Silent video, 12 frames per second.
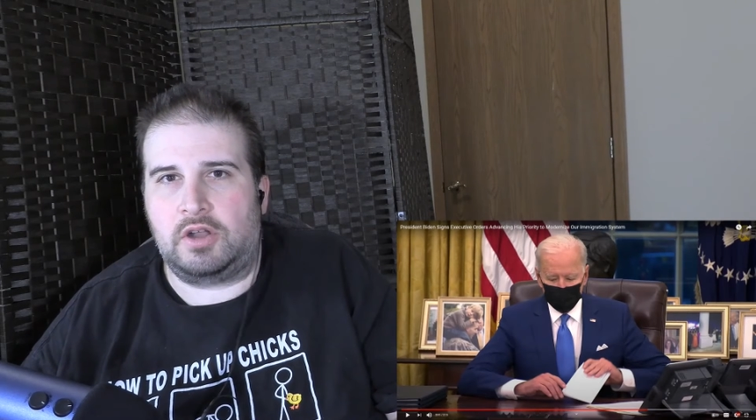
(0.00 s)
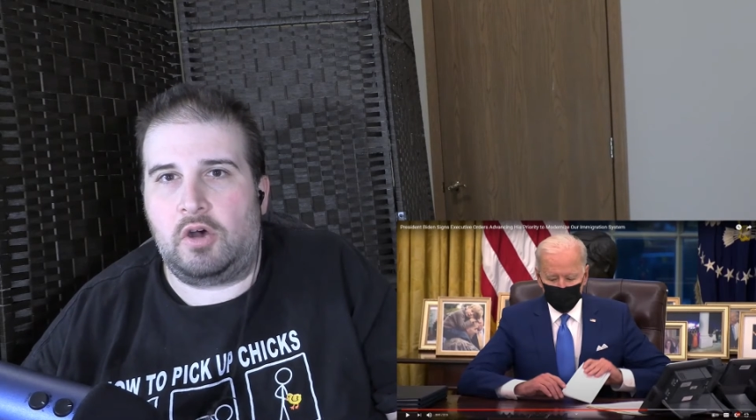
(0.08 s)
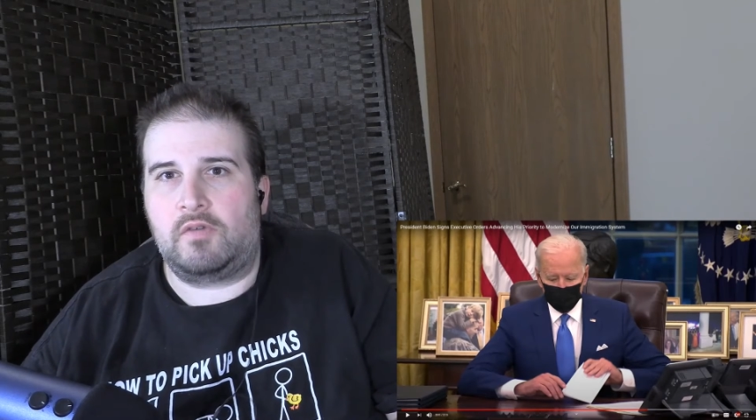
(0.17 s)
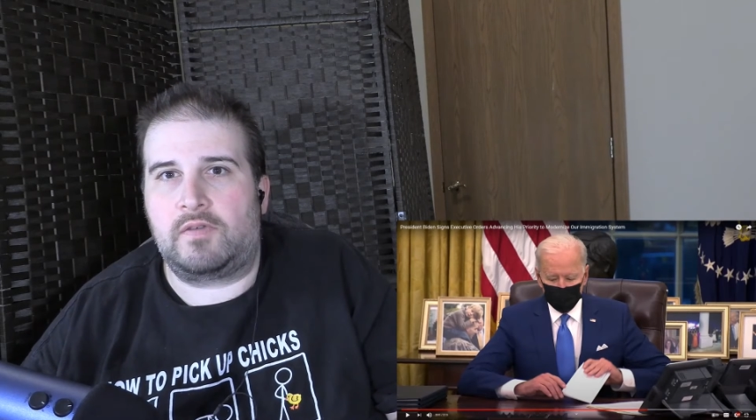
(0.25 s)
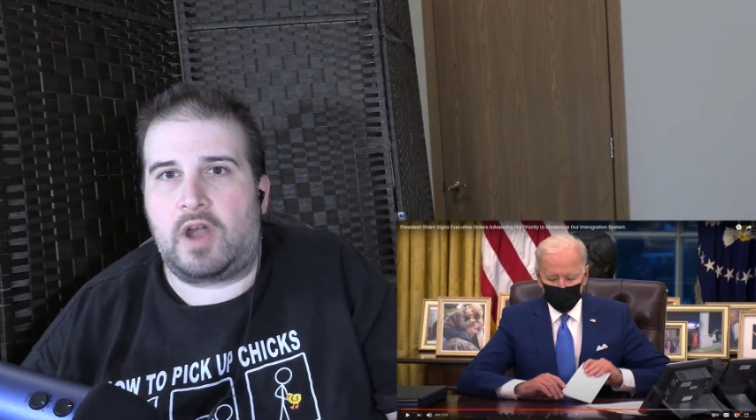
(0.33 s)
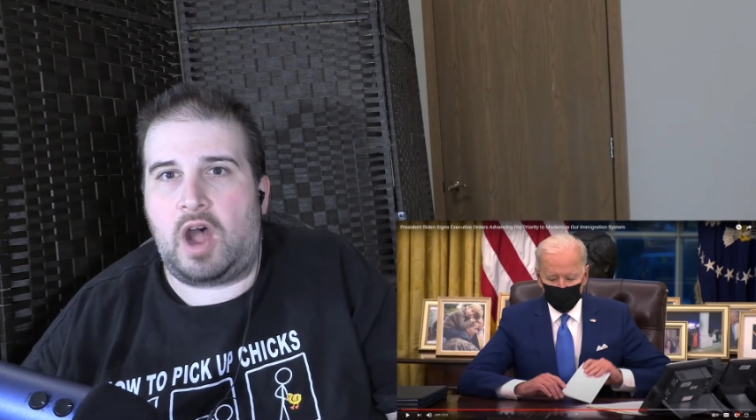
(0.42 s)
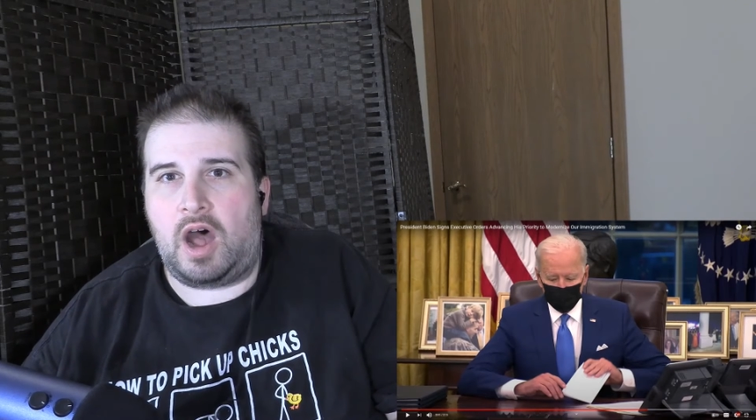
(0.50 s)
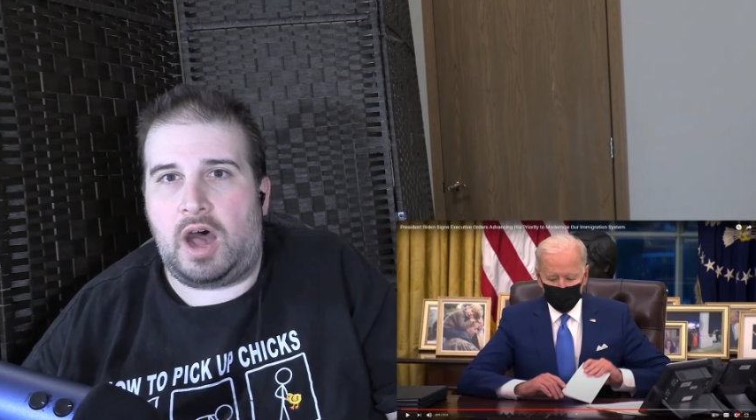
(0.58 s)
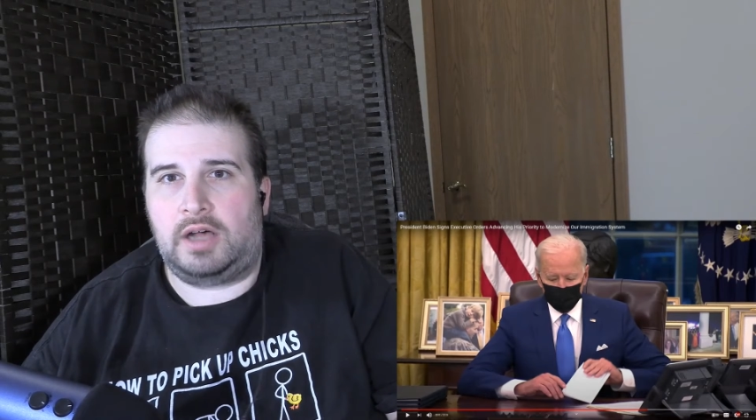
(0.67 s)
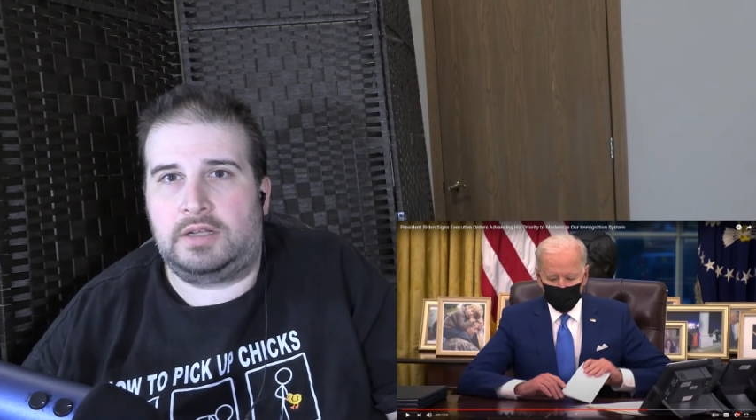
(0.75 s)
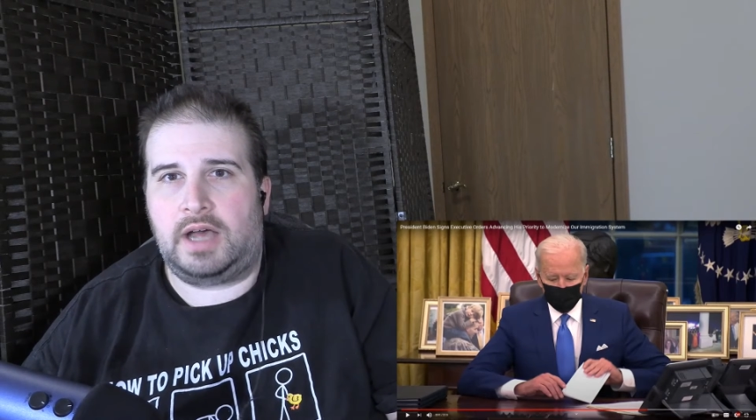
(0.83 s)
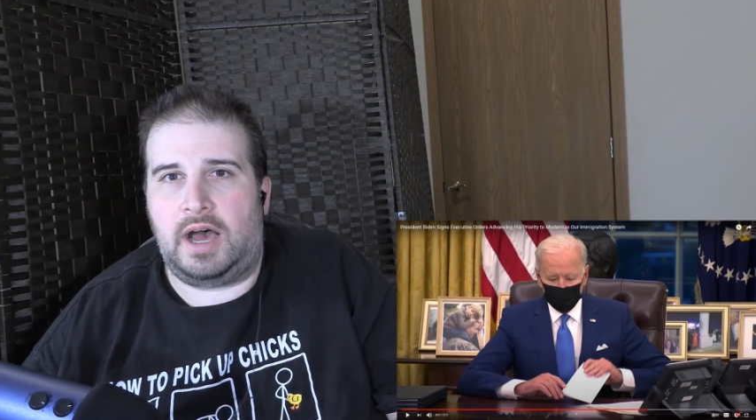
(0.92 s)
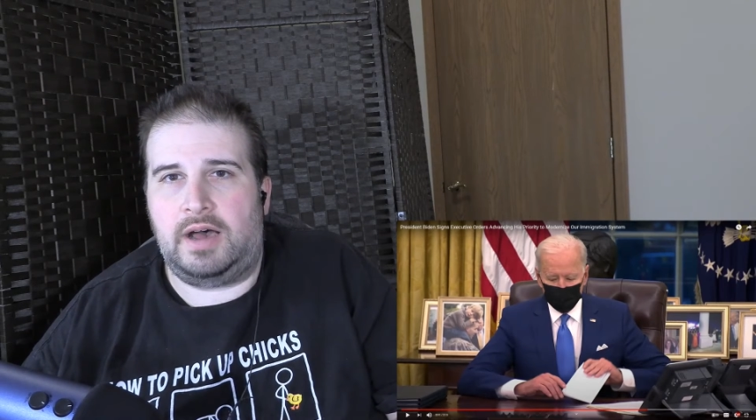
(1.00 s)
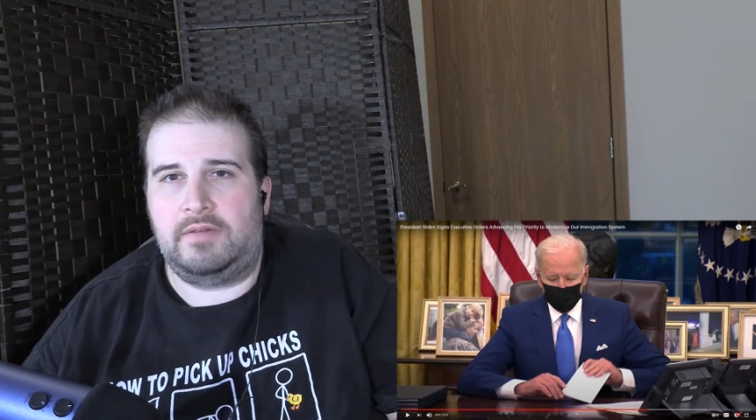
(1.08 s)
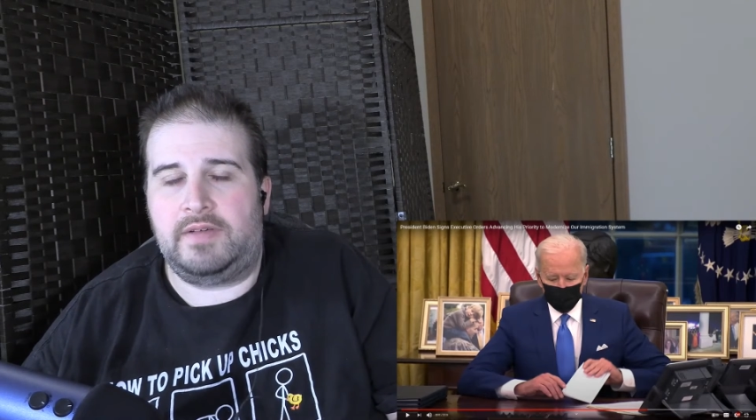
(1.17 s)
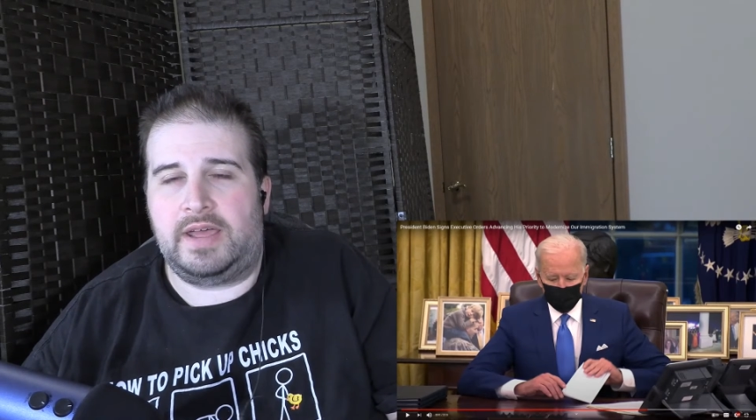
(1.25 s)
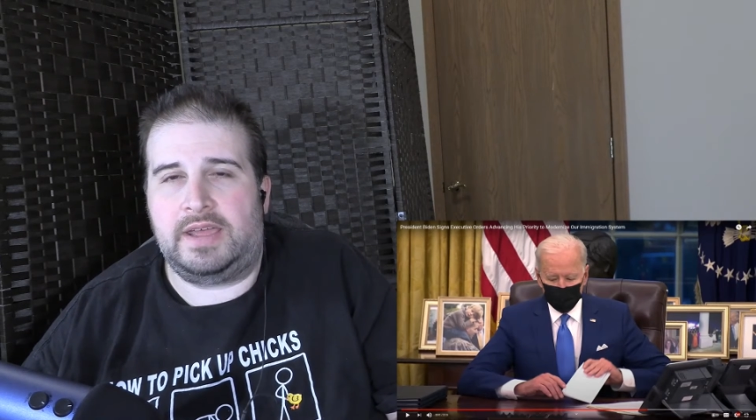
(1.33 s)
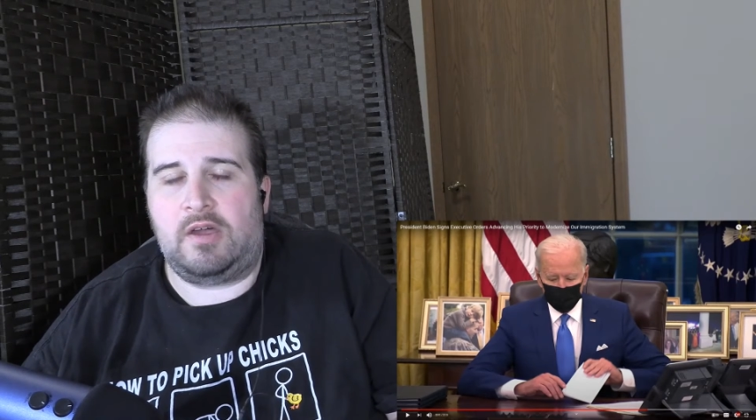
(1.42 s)
overhaul
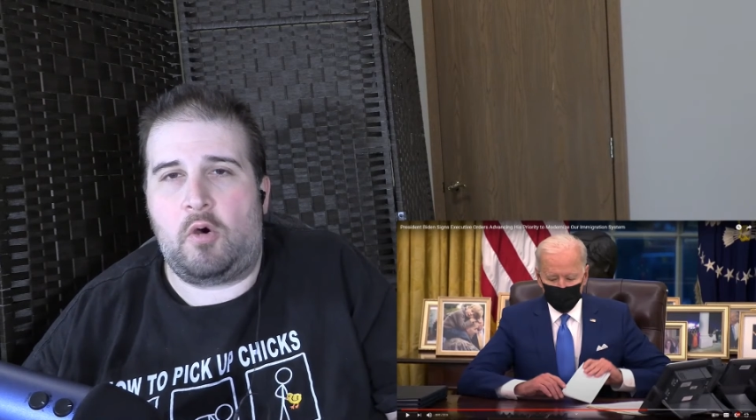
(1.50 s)
of uh,